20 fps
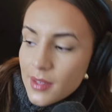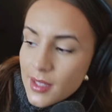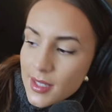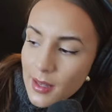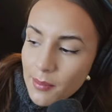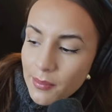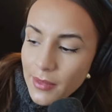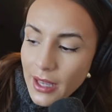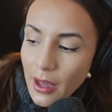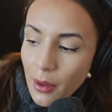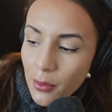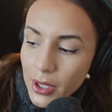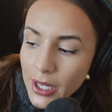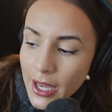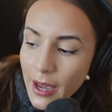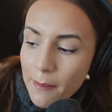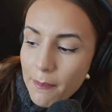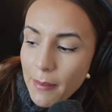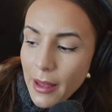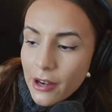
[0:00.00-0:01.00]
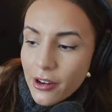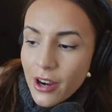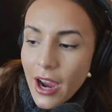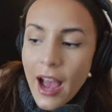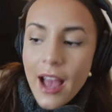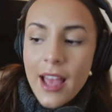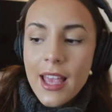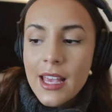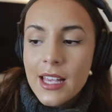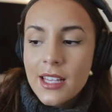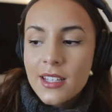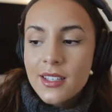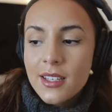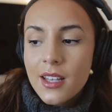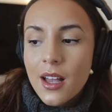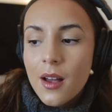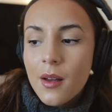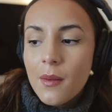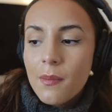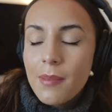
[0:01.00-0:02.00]
Something I want to get better at is
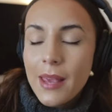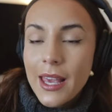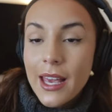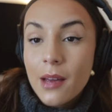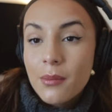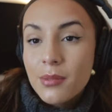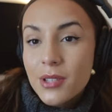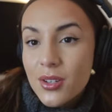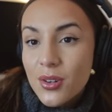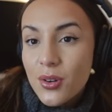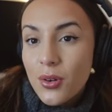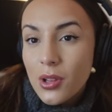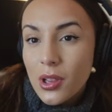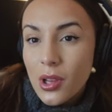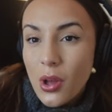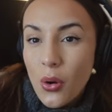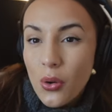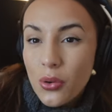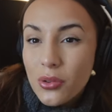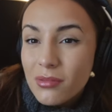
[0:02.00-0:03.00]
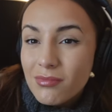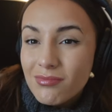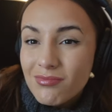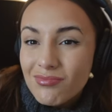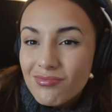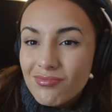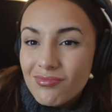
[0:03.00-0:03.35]
being able to go alone